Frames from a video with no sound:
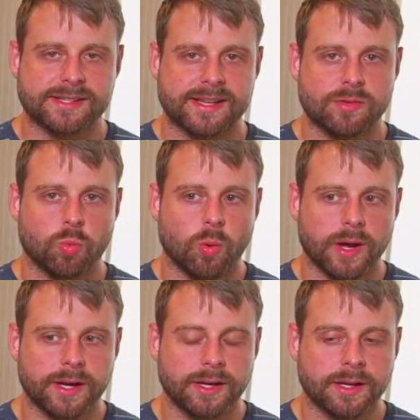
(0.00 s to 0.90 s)
say
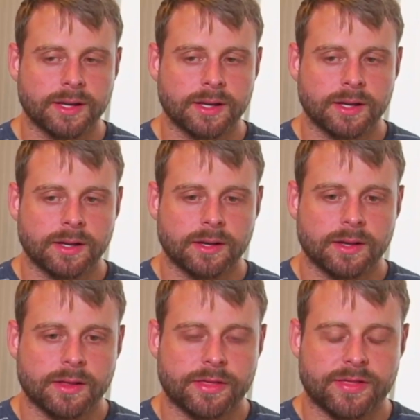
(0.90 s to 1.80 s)
one
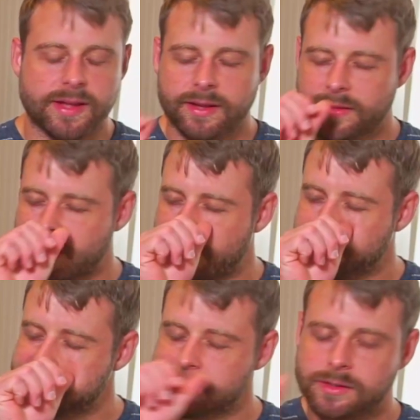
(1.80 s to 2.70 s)
thing that
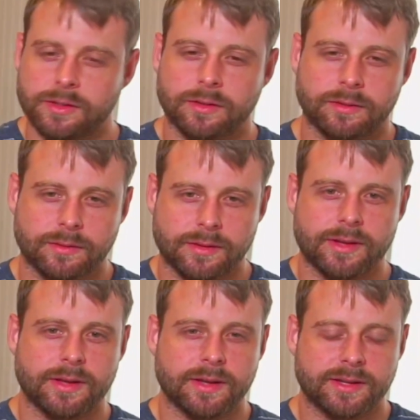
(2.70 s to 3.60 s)
I'm still
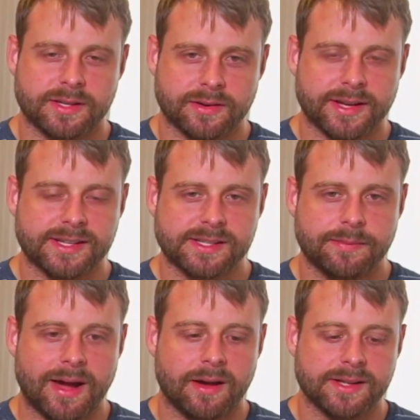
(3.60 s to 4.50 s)
curious
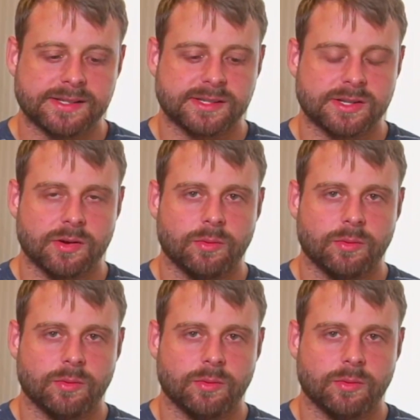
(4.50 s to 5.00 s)
about is,